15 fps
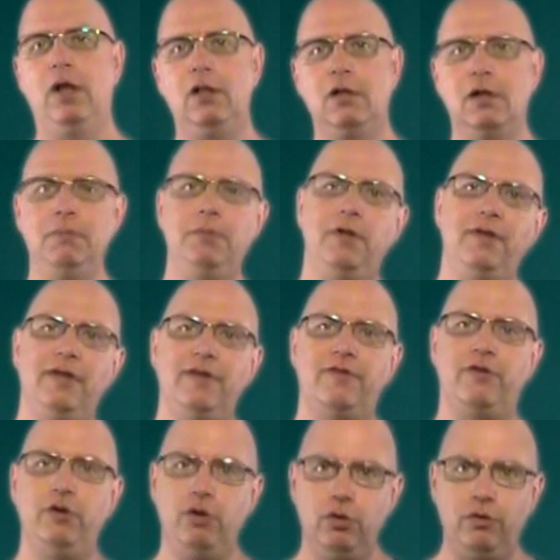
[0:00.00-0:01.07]
welcome to this
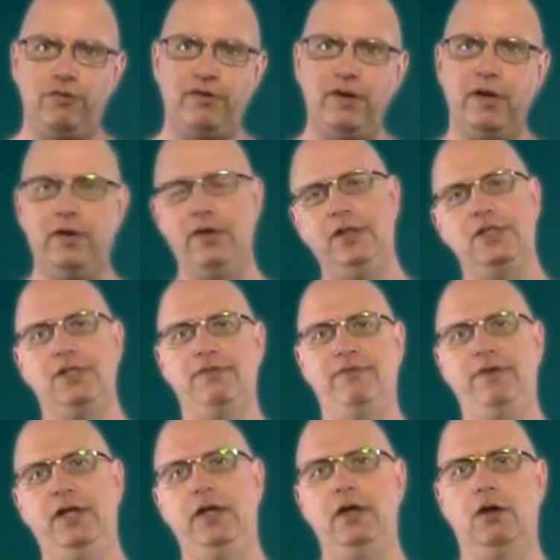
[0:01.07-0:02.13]
new series of
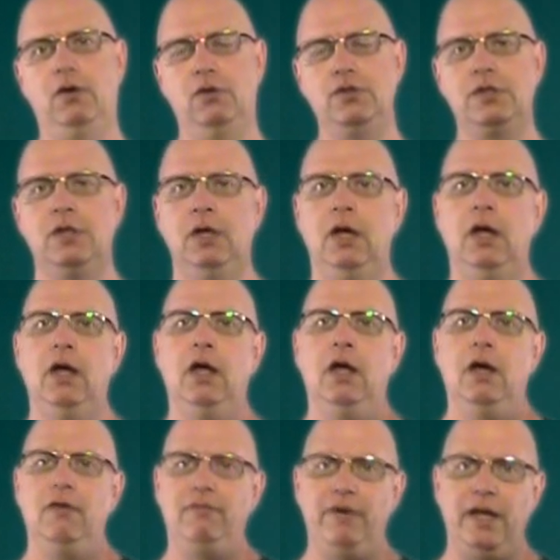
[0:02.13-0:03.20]
videos.
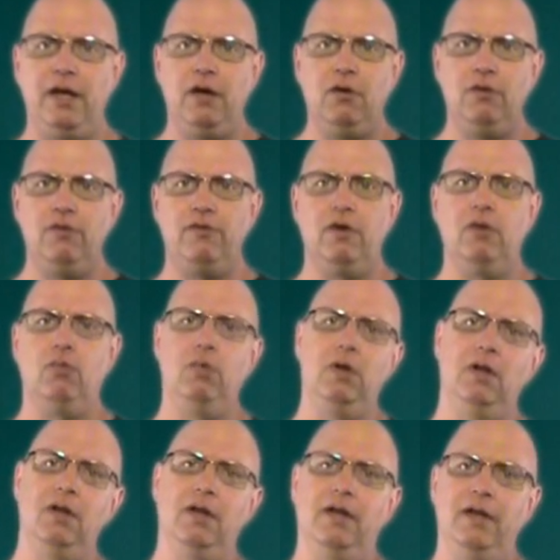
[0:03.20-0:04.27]
Videos that
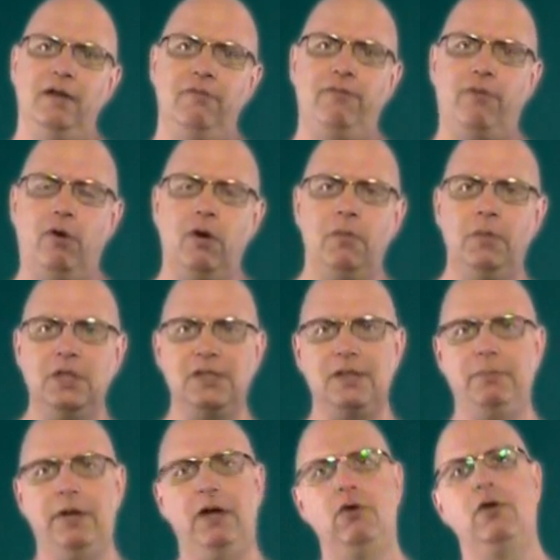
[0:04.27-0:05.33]
will inform us
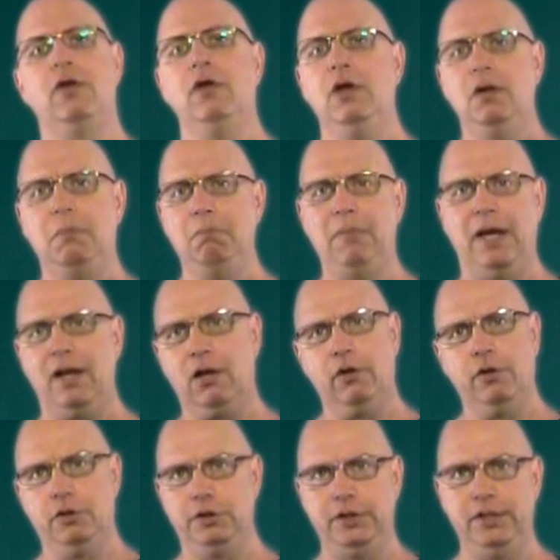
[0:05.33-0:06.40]
about
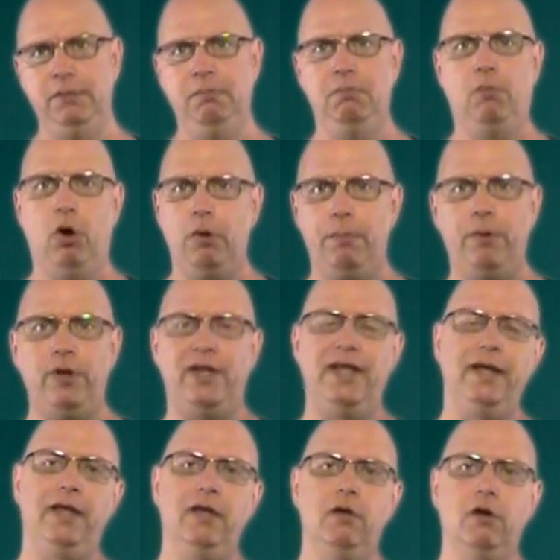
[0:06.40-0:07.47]
metallurgy, more
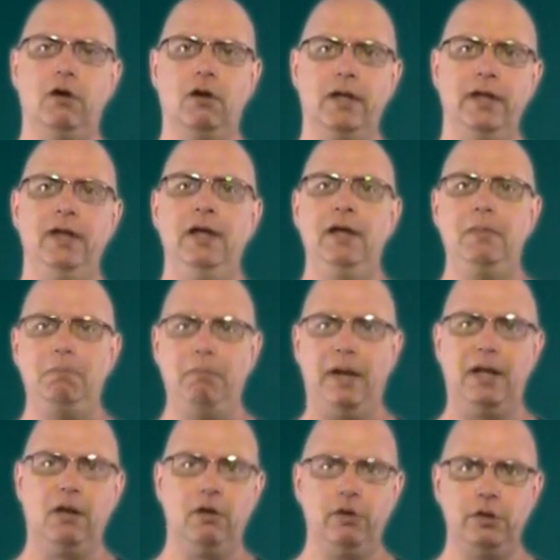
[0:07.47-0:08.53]
particularly
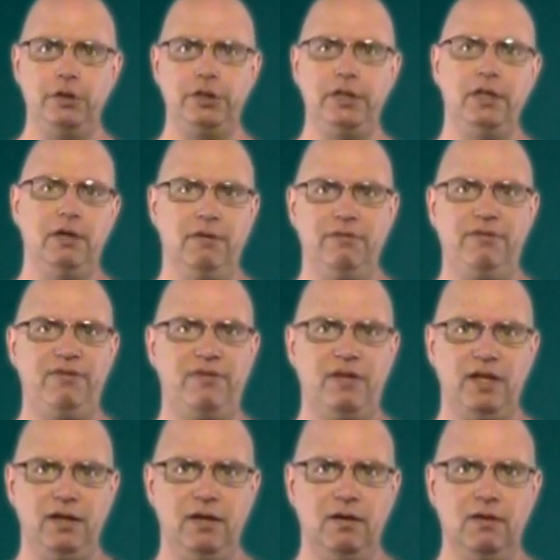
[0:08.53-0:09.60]
metallurgy of
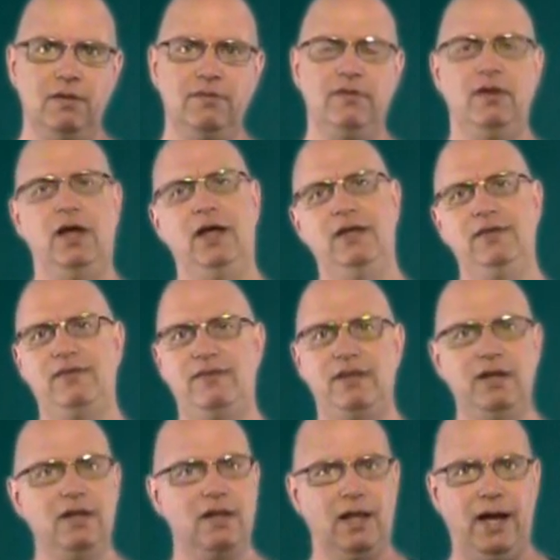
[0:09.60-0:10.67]
steels and
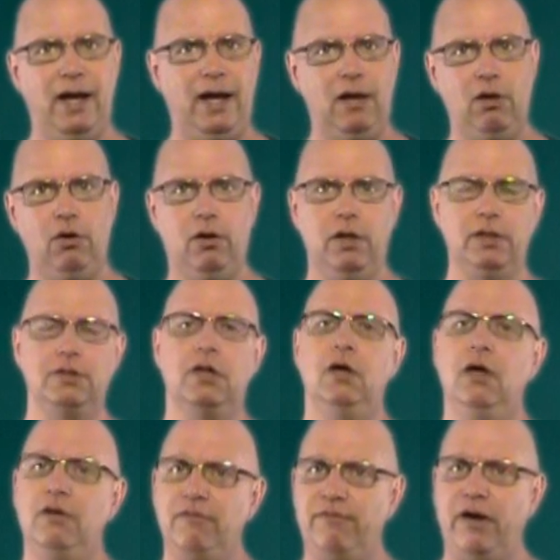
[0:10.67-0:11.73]
steel alloys,
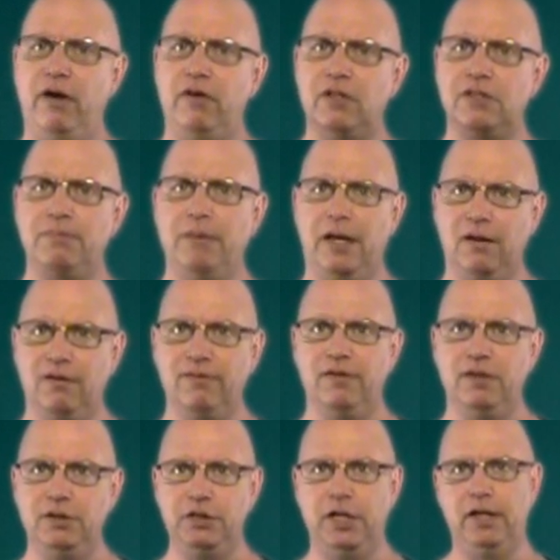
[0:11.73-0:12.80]
ferrous metals
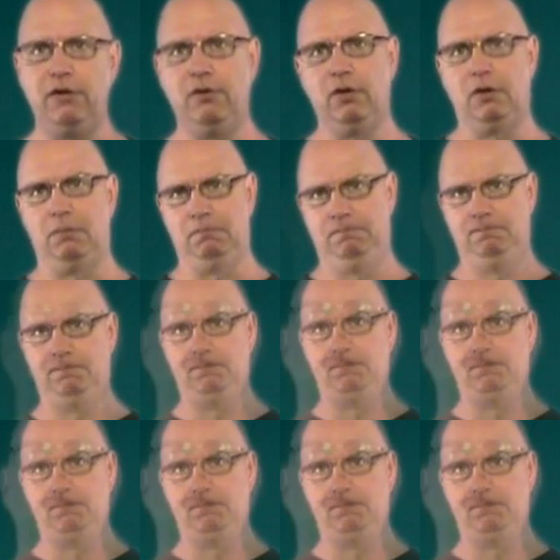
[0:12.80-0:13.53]
in general.